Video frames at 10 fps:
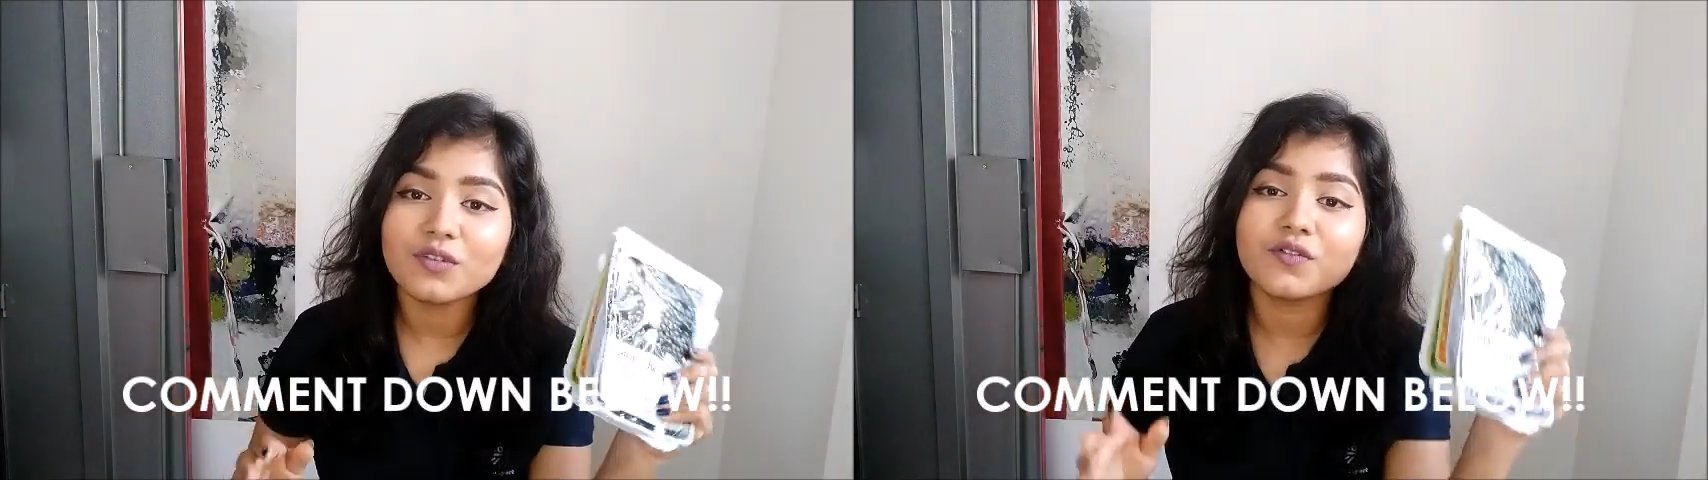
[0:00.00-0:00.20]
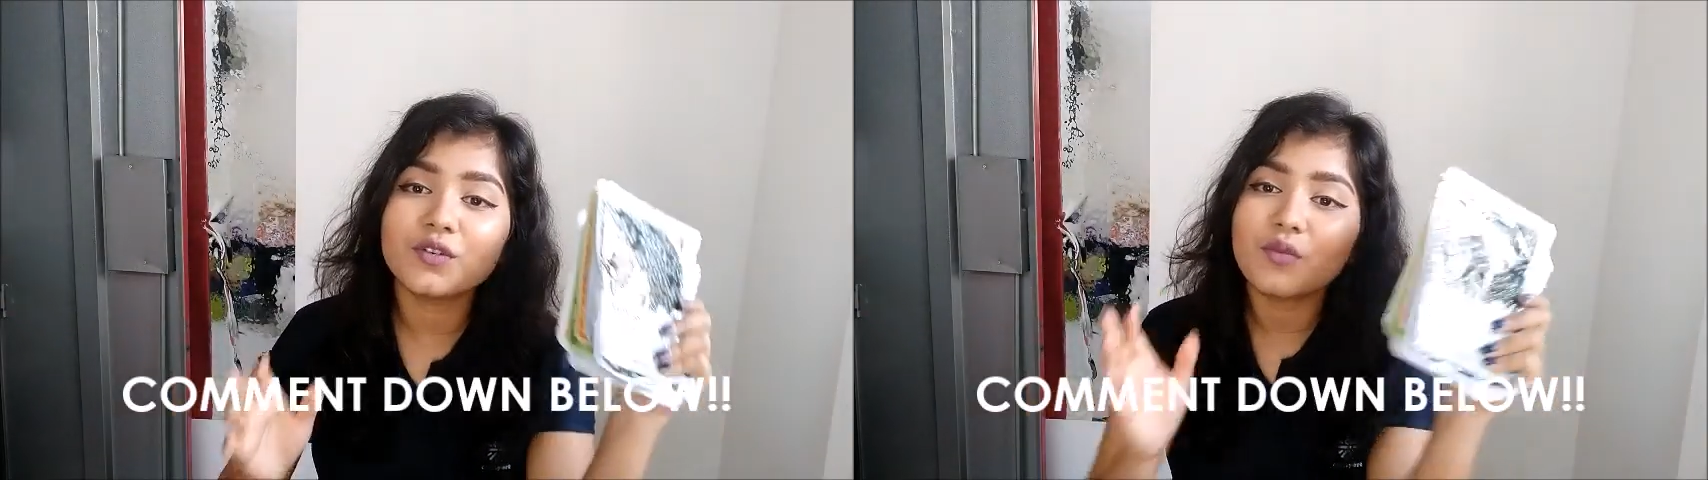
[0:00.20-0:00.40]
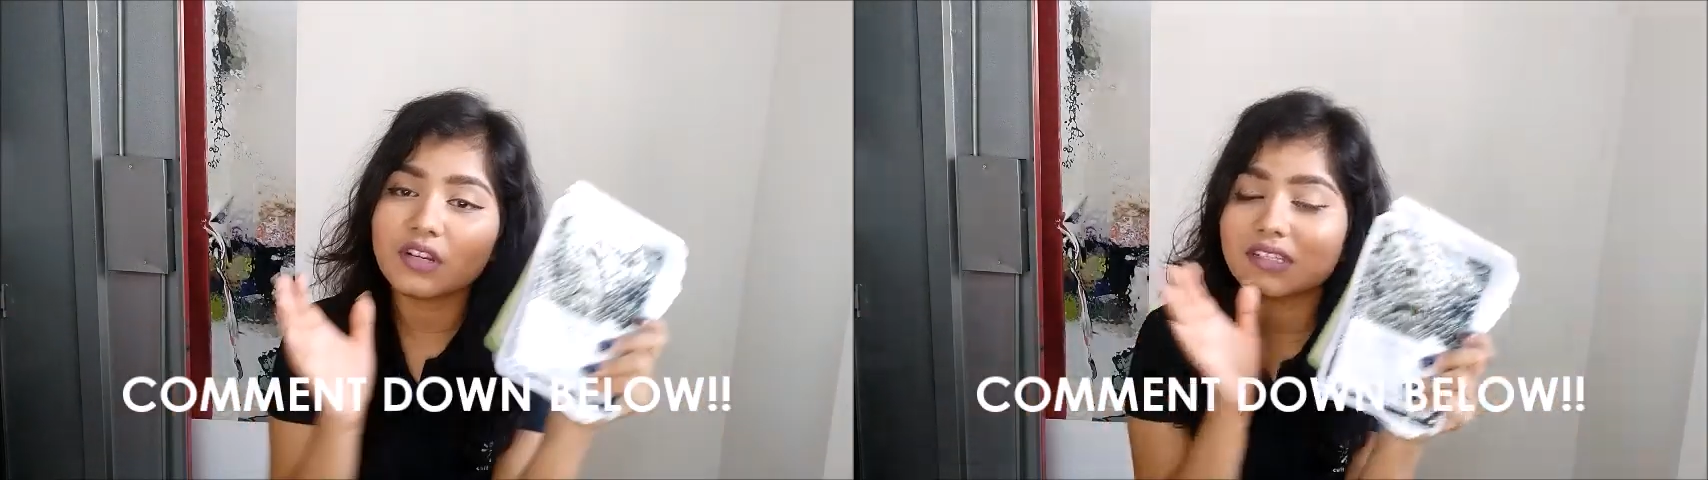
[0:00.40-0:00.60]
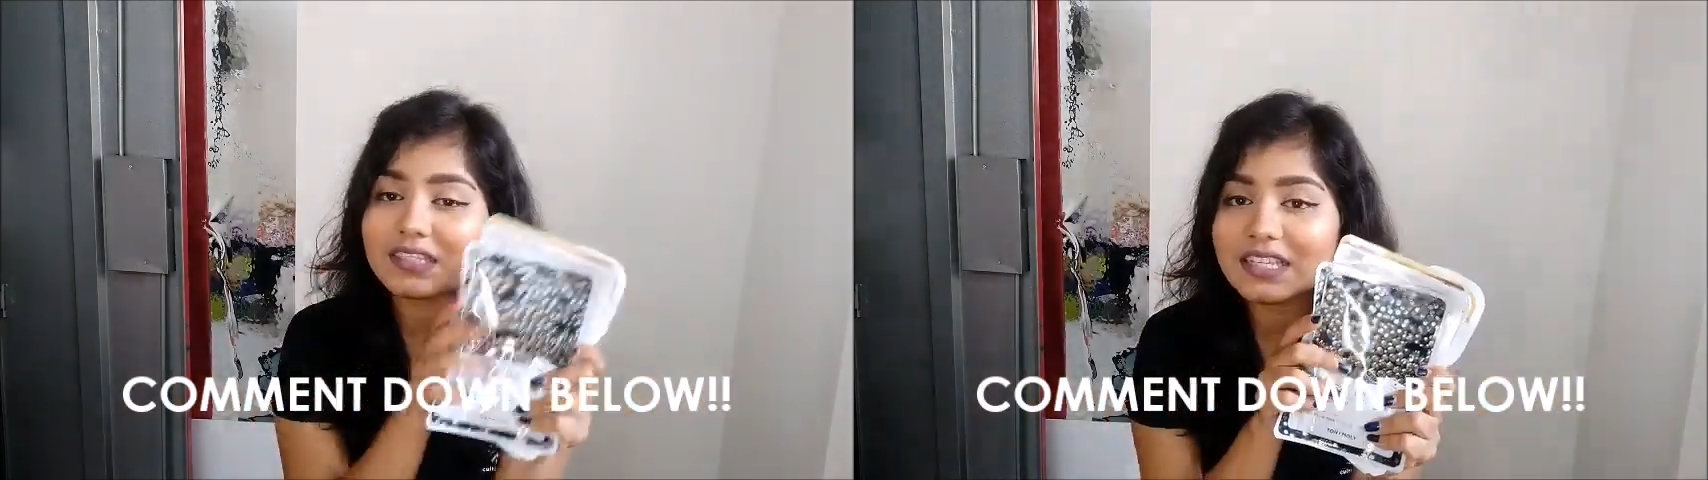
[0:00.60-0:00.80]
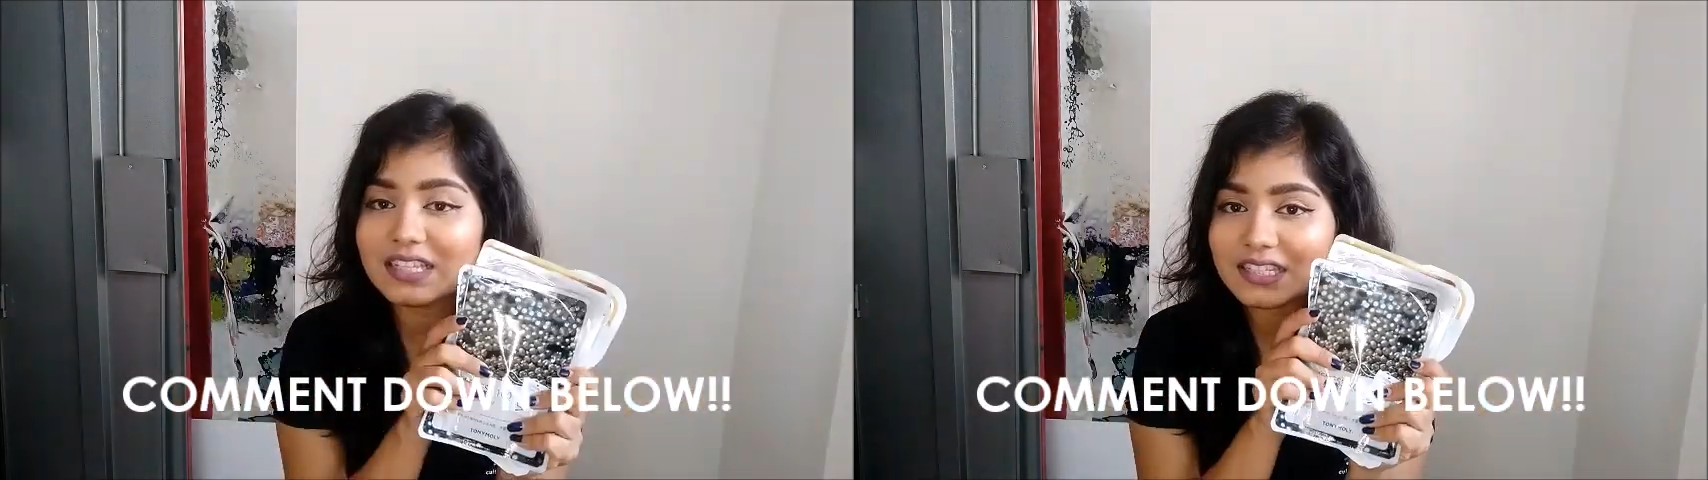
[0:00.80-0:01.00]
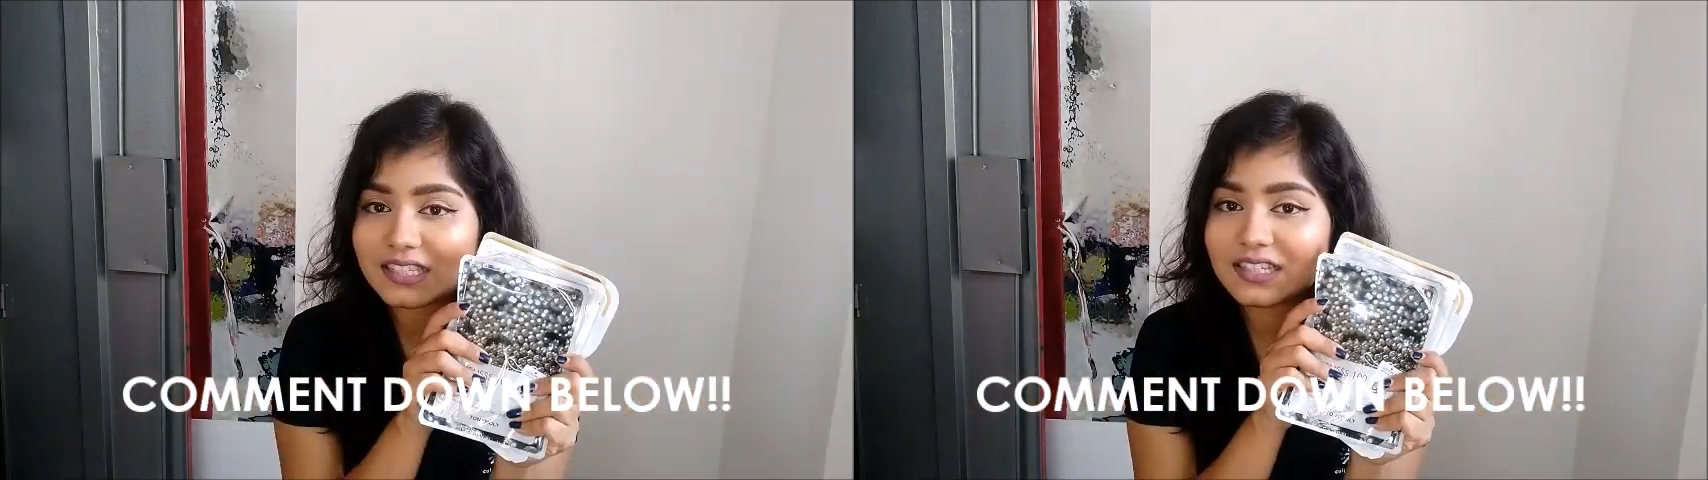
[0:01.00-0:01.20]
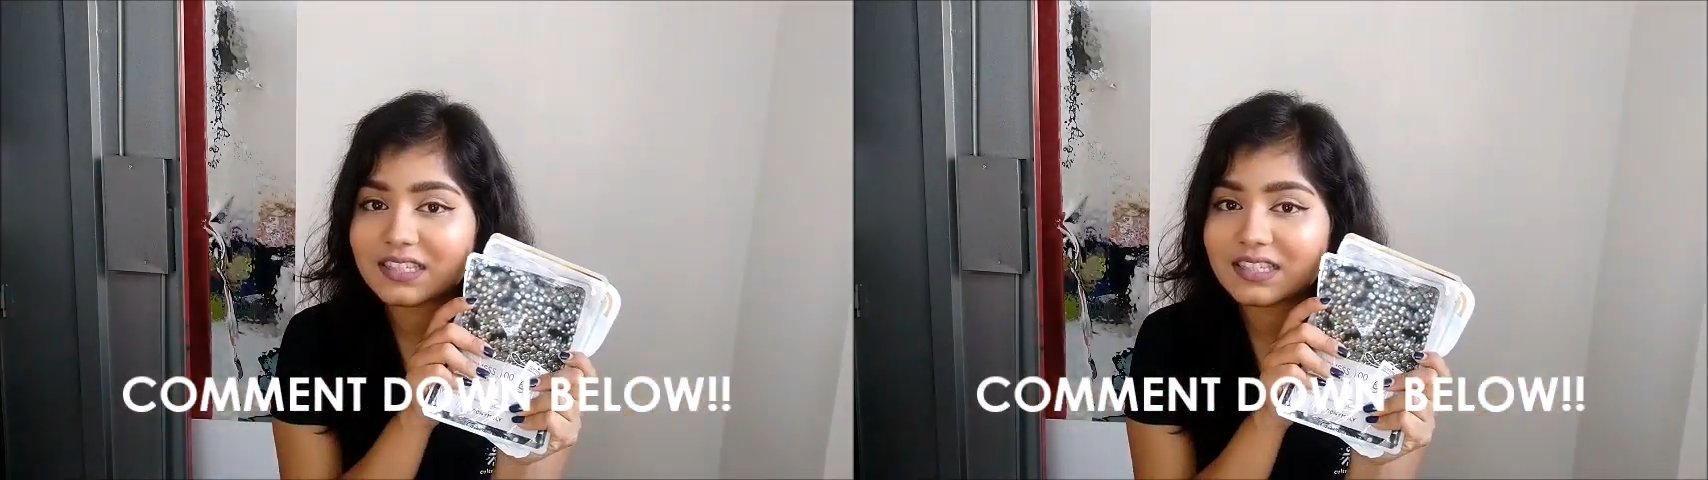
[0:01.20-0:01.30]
if you want to see this,